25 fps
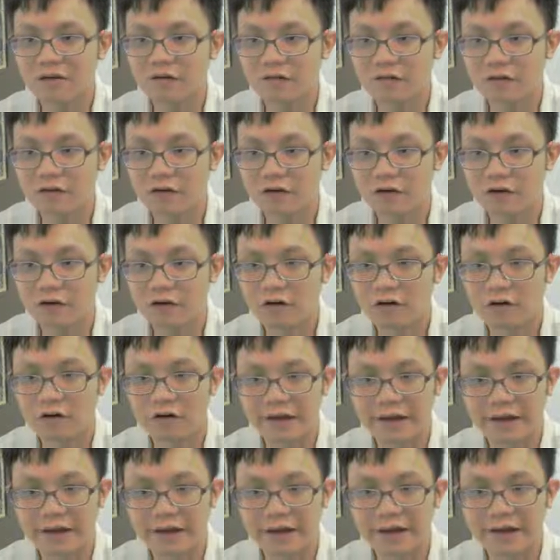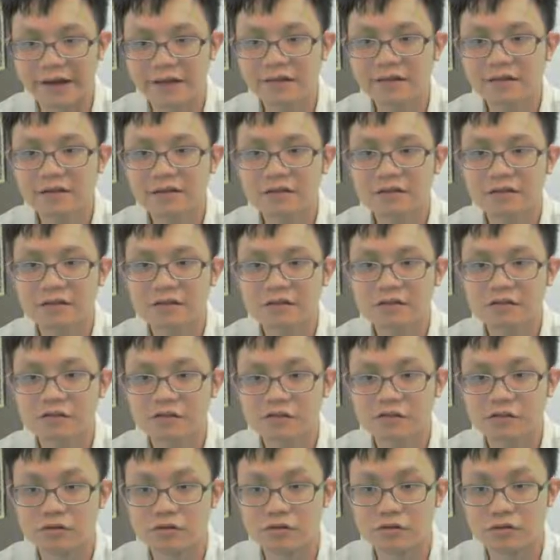4, and
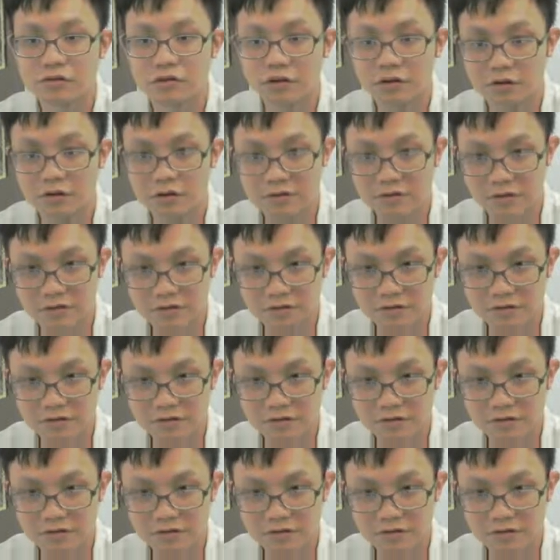so on.